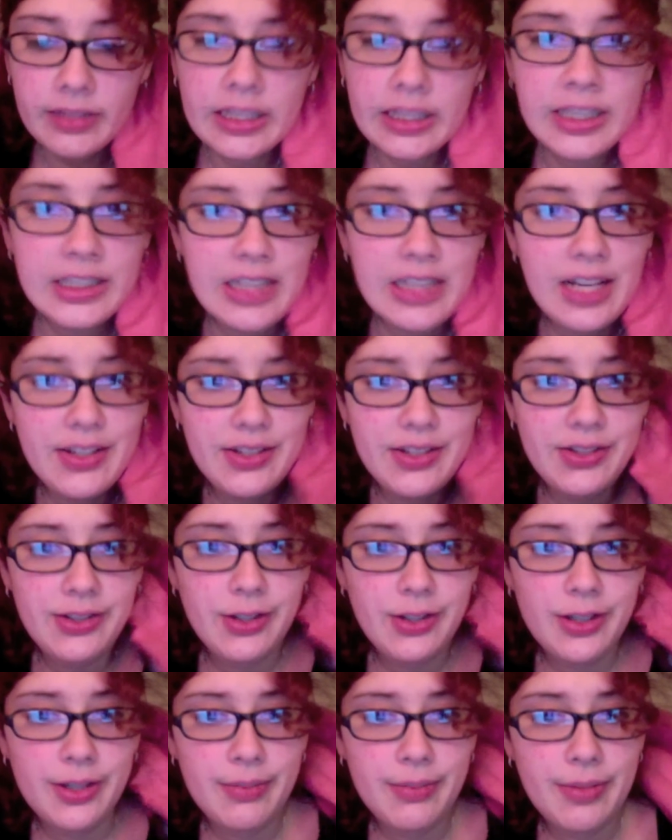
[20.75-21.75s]
Classes
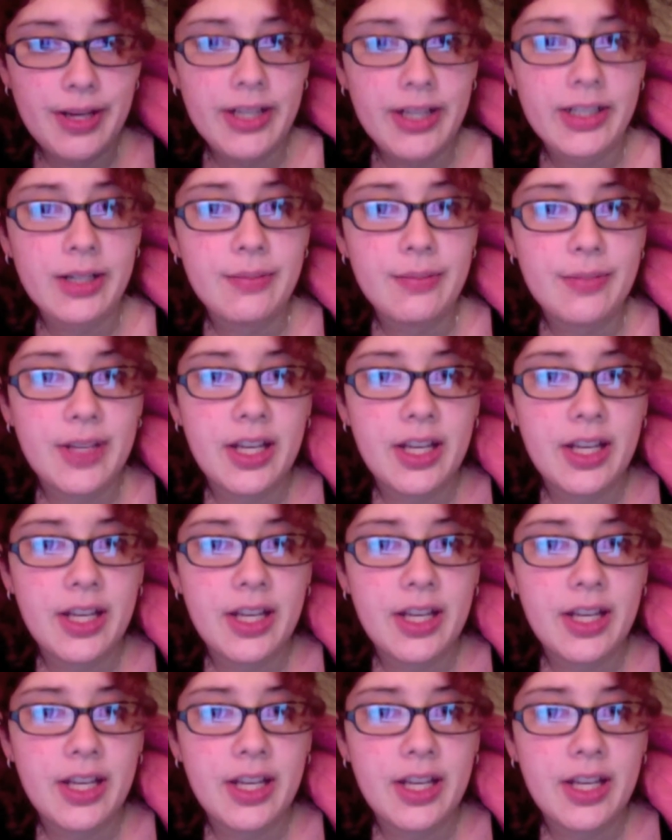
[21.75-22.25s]
started back up